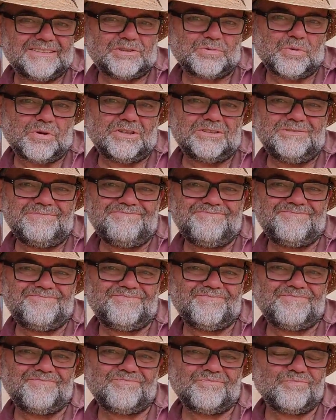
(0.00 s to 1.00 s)
As one
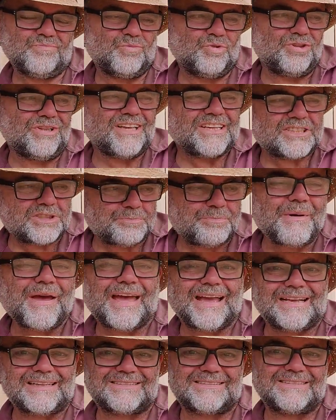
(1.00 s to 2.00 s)
would
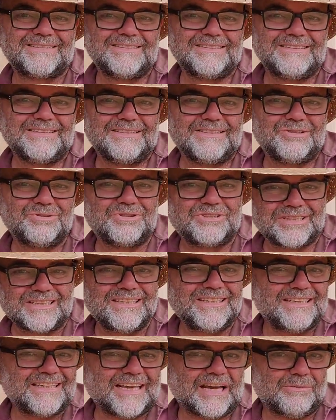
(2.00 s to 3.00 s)
expect
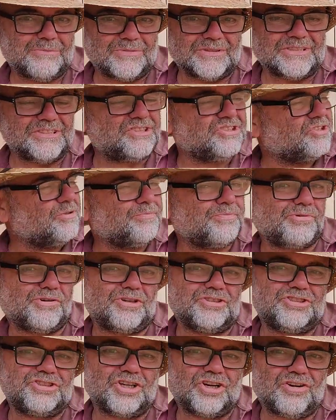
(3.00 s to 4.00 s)
utility companies to
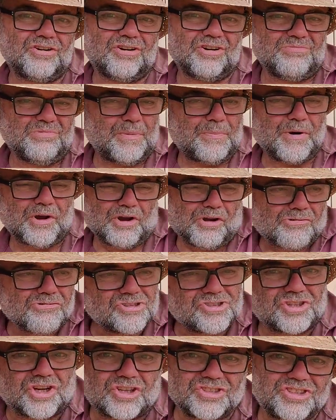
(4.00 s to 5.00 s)

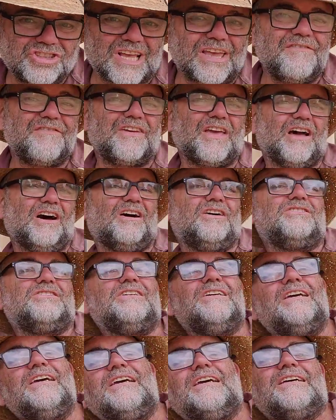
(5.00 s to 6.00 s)
prioritise
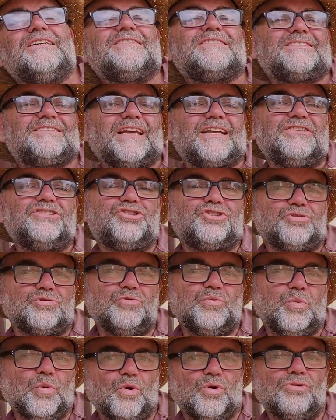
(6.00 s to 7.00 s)
safeguarding
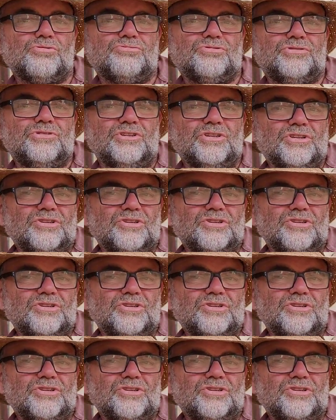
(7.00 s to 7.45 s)
essential water